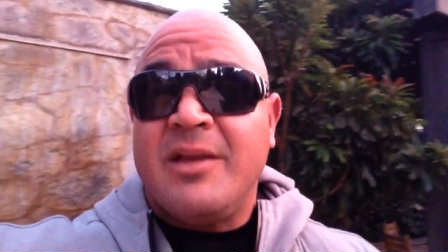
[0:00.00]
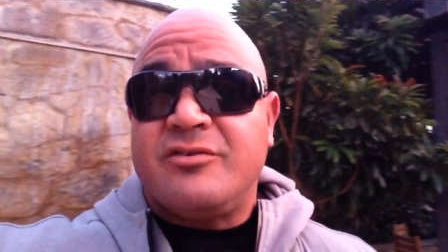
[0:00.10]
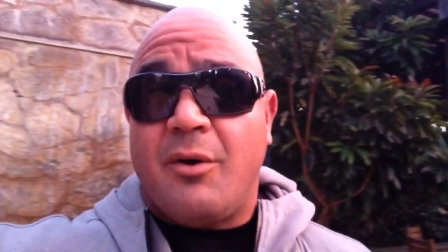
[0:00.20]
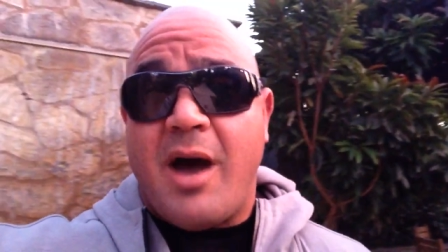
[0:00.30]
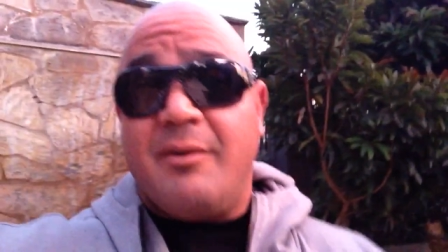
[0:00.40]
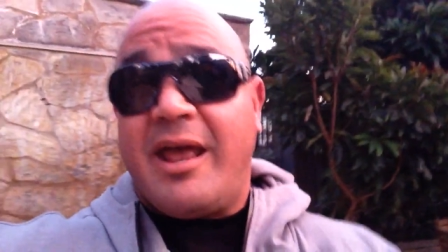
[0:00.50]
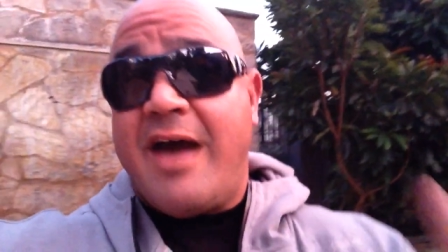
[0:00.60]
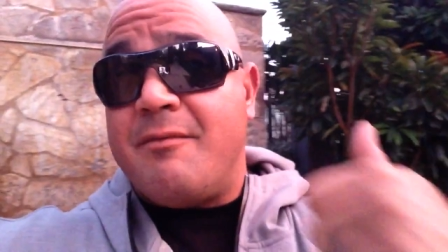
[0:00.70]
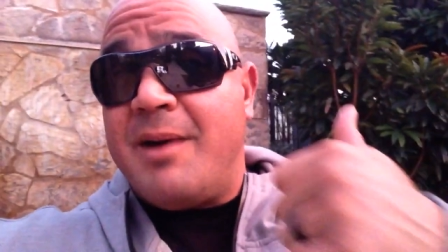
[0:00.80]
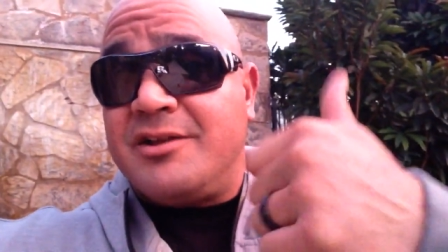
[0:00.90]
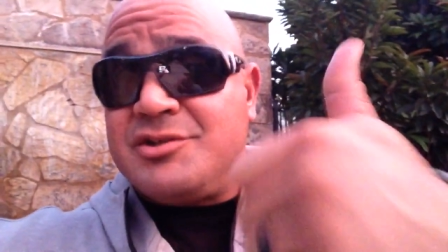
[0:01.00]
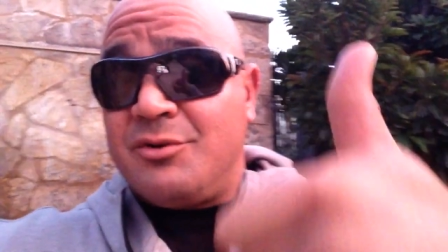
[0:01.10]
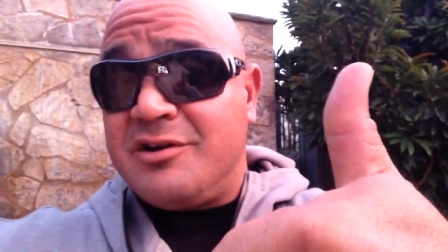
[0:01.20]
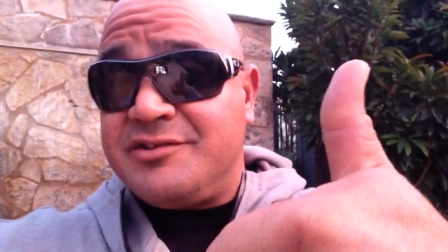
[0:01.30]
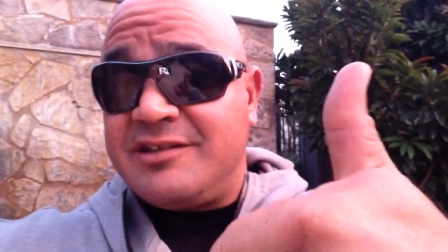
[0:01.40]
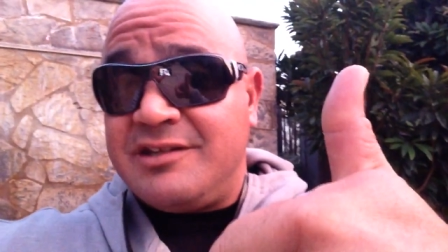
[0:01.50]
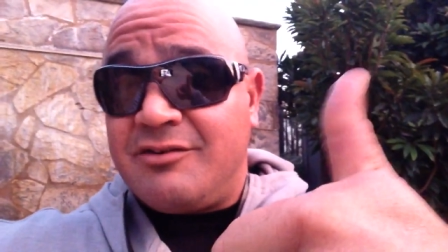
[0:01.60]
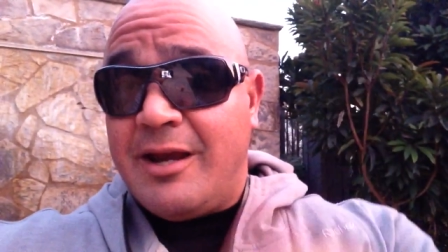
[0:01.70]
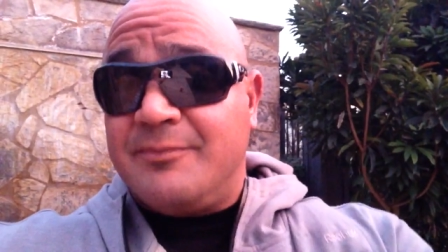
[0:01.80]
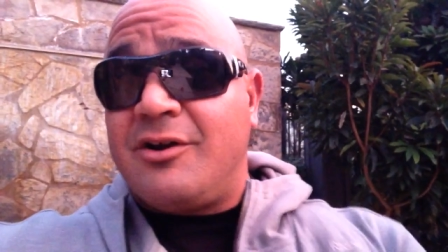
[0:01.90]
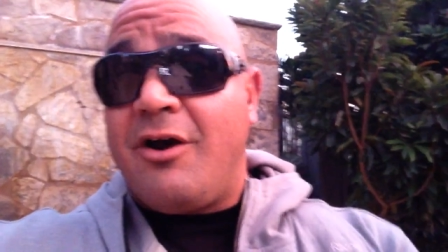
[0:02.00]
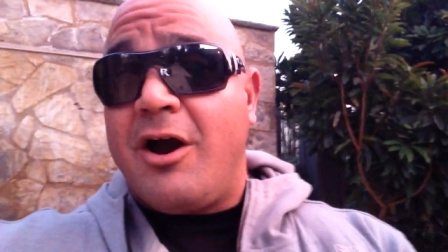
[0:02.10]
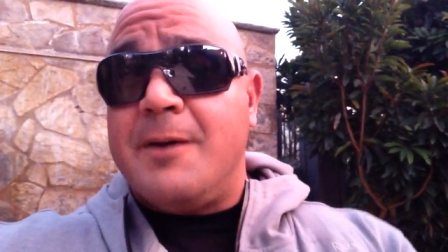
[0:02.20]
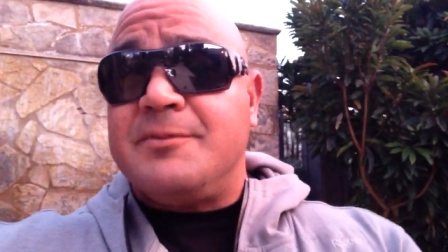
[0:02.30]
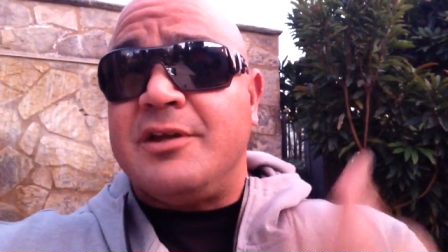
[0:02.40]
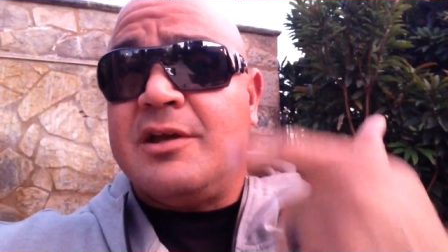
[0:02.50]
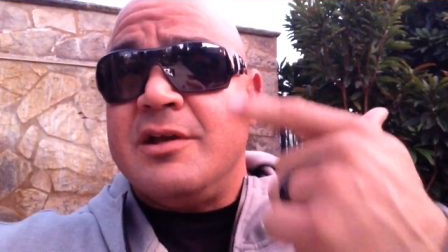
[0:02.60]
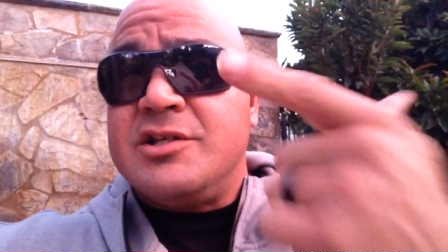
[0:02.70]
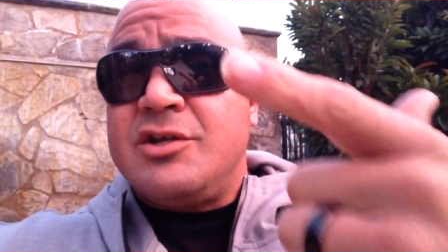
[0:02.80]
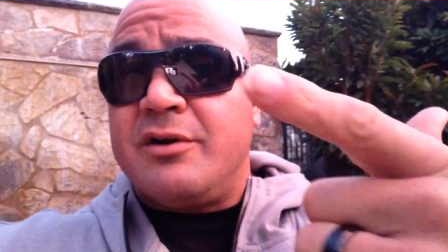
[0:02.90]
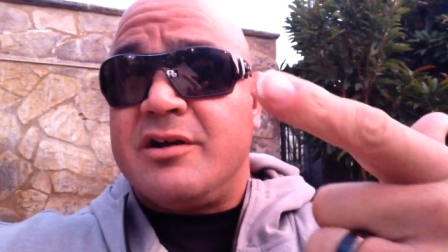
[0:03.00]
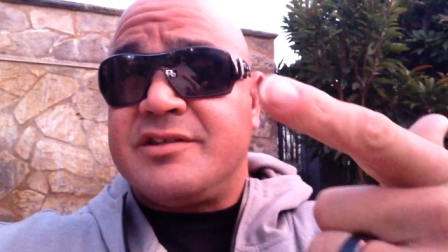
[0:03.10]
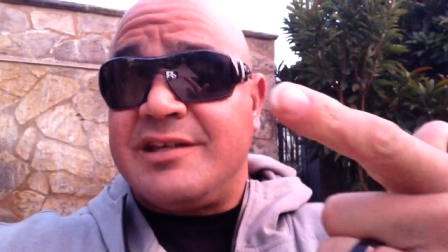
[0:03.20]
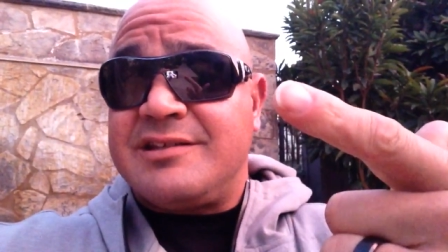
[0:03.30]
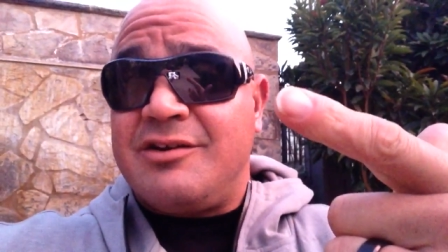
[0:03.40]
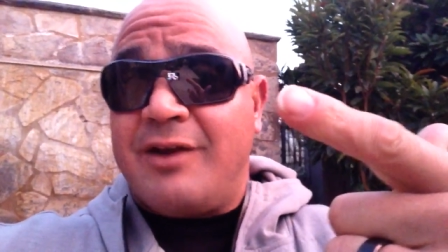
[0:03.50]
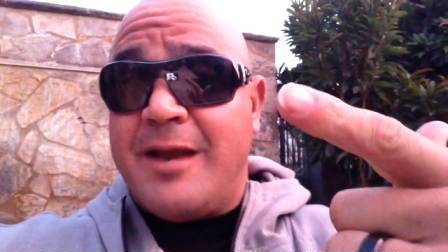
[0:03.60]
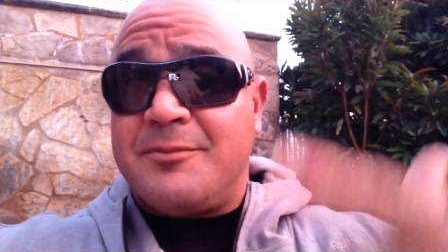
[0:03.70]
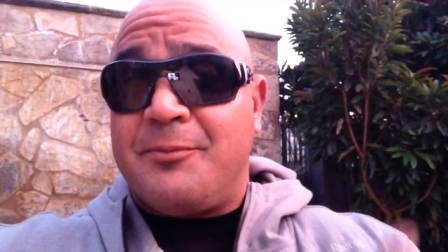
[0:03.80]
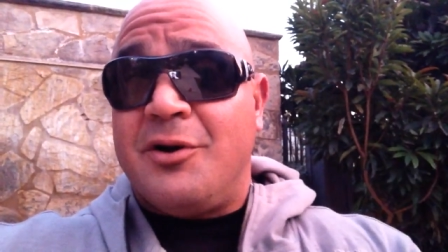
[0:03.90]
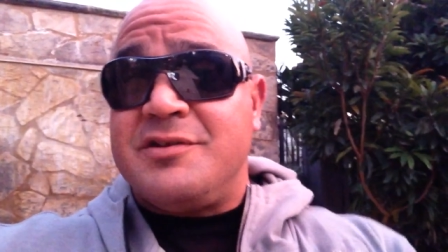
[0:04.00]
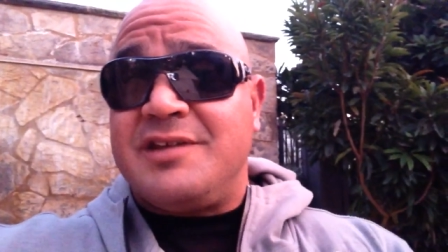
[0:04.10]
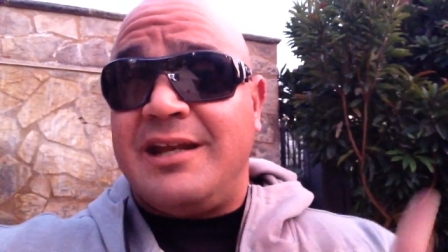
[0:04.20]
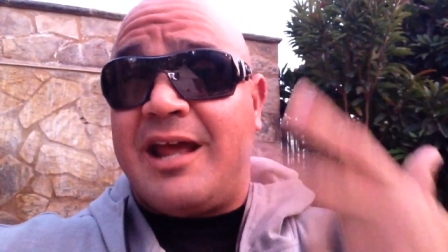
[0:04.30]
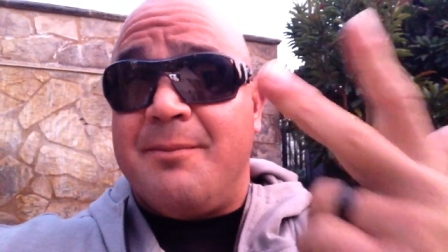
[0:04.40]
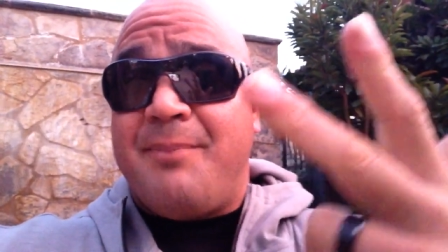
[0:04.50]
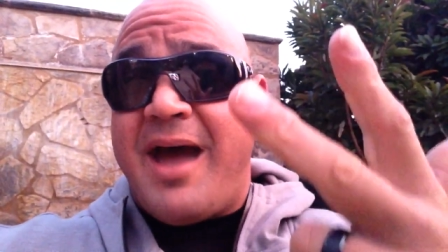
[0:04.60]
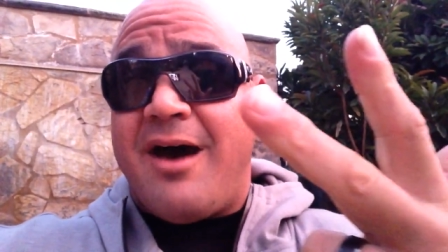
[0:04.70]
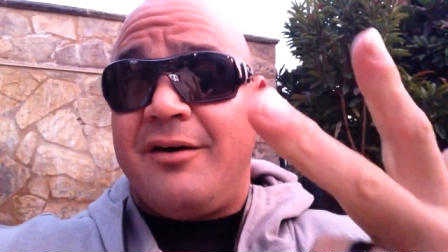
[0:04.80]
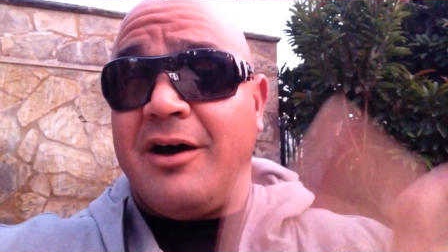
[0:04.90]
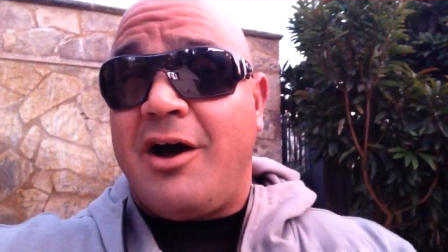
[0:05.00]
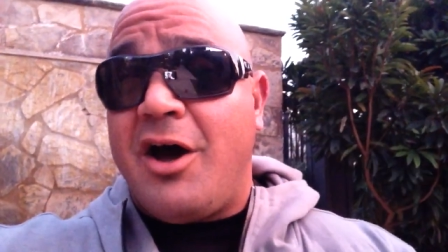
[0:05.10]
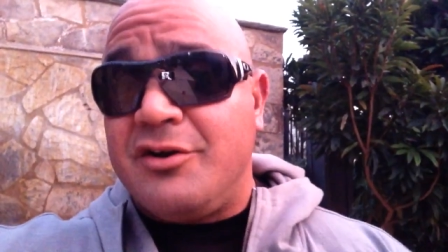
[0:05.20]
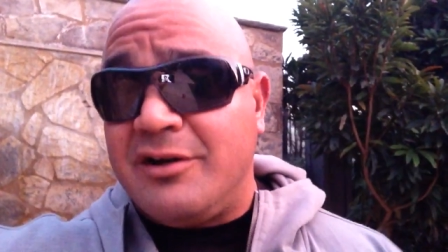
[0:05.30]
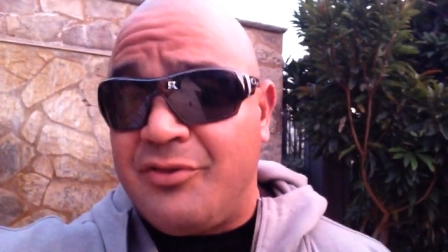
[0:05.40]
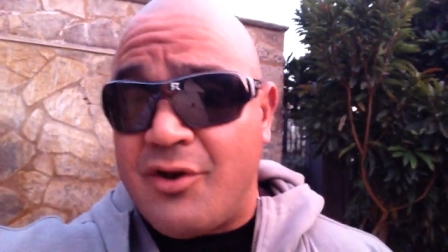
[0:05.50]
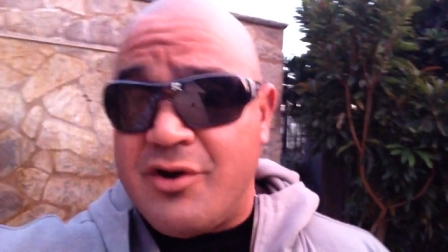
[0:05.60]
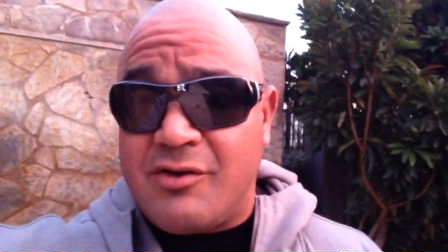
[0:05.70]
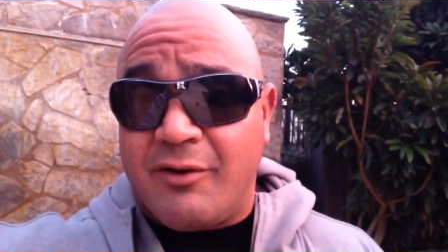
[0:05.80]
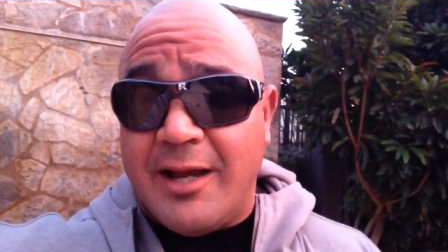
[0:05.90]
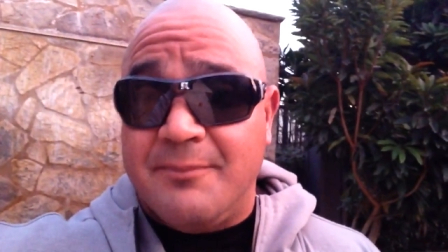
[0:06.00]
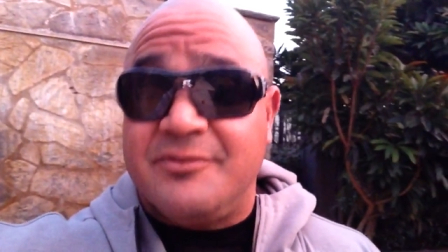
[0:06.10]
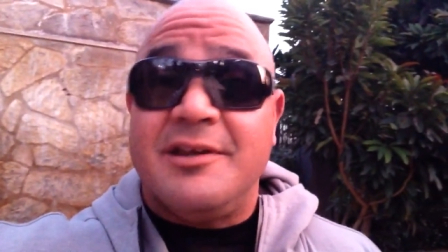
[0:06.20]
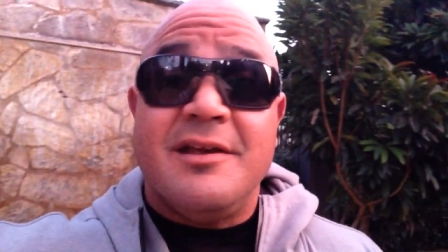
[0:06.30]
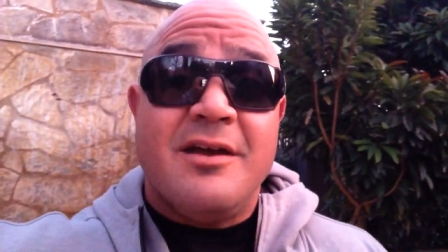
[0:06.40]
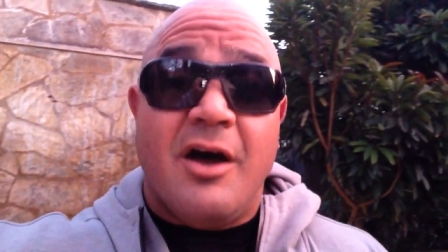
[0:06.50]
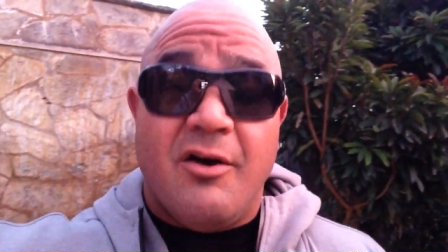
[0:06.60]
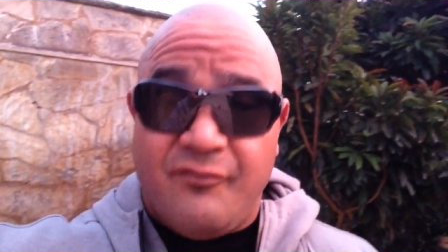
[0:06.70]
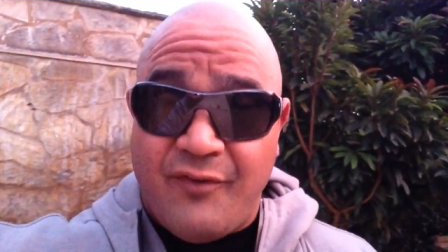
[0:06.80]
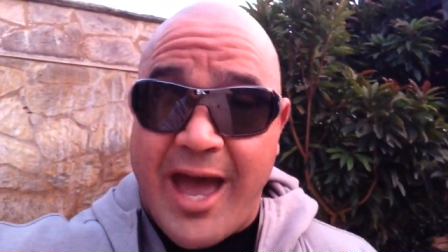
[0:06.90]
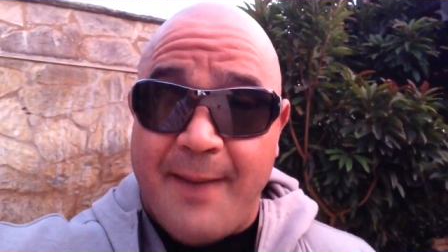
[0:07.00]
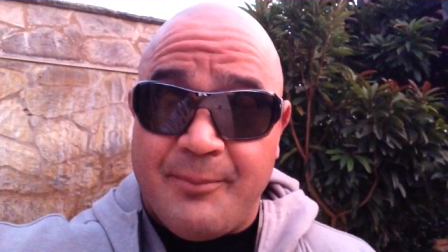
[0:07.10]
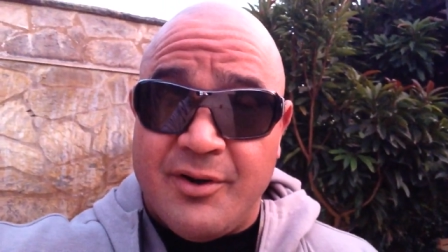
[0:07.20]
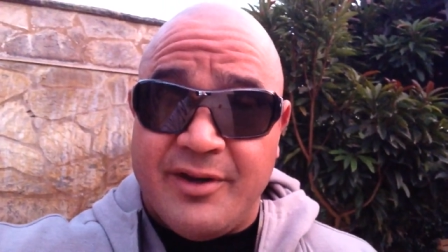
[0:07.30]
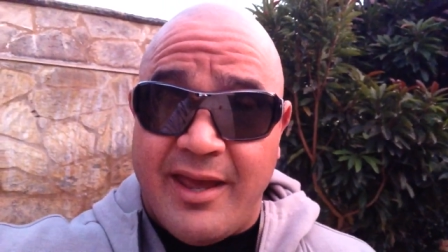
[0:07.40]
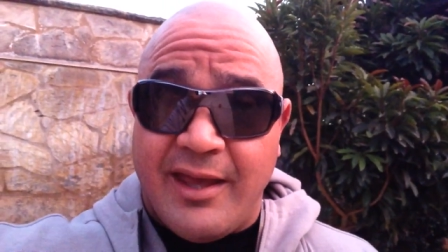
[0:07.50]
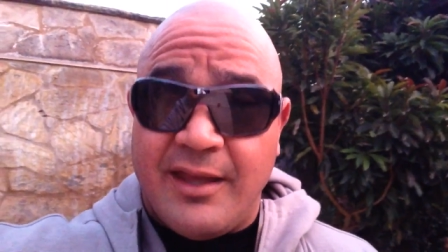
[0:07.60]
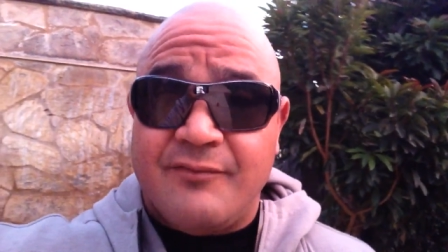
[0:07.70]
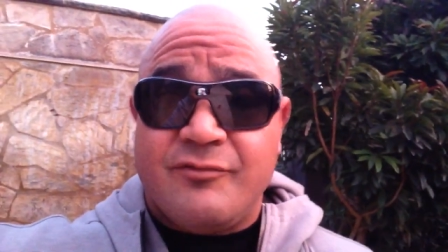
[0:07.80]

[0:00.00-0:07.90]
So I would have about 260 grams of carbs, 260 grams of protein, and about 130 grams of fat per day.